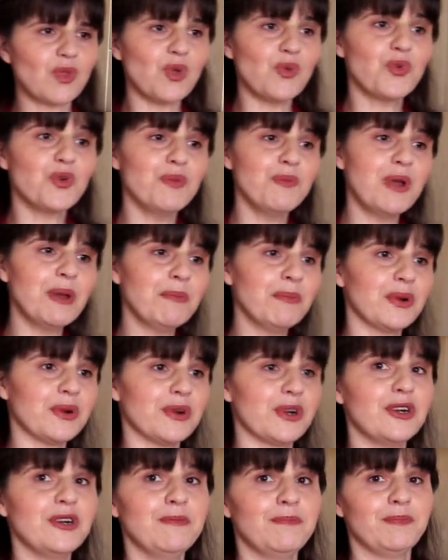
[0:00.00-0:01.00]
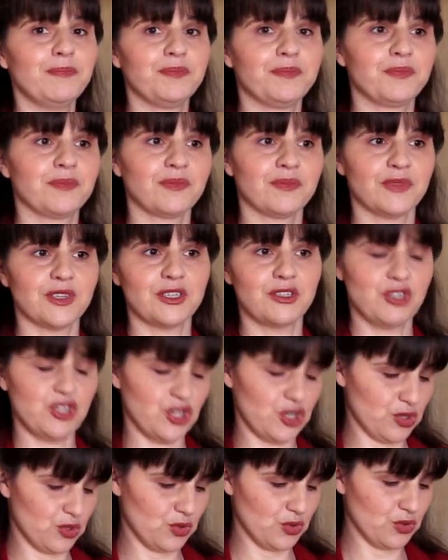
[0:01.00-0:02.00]
Remember
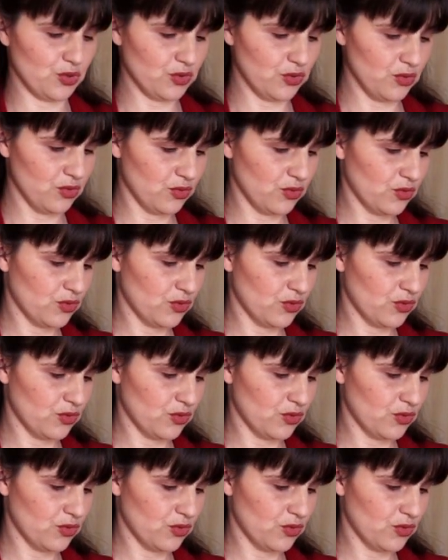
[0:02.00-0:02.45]
to